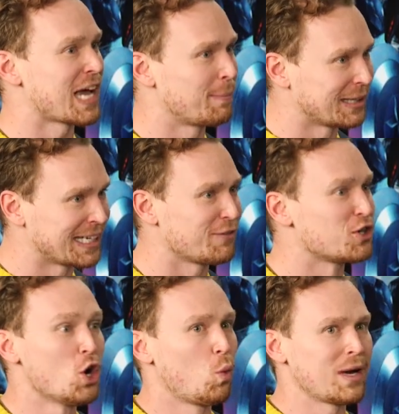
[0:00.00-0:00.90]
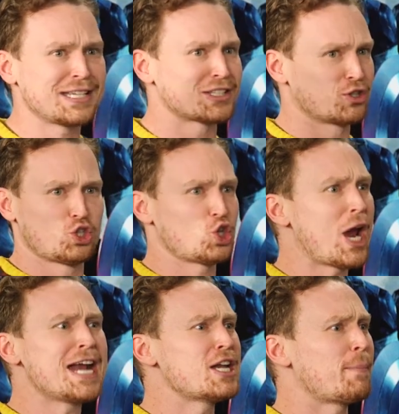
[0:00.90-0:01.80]
I believed when he's
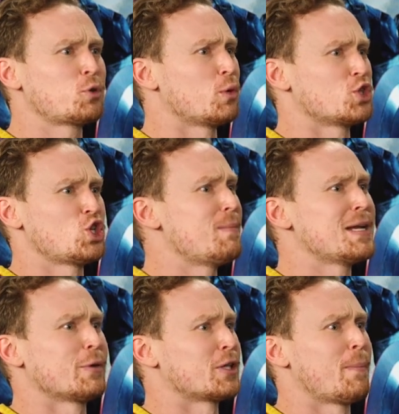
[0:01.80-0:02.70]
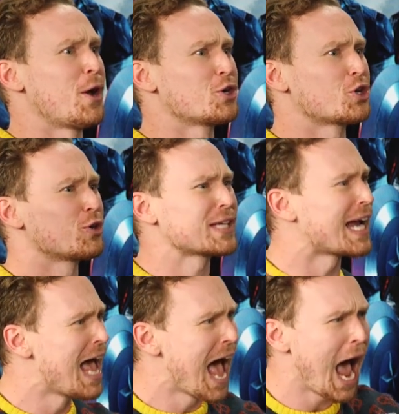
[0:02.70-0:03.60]
chained up to a chimney with the Punisher, I was
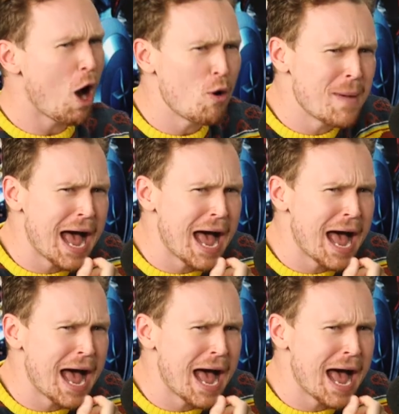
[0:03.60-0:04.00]
like, how am